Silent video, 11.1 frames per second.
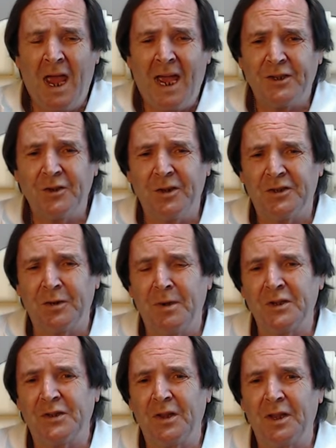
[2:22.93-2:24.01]
It's not that so
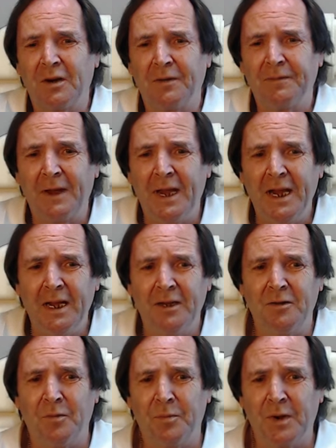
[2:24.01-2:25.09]
much that they're afraid of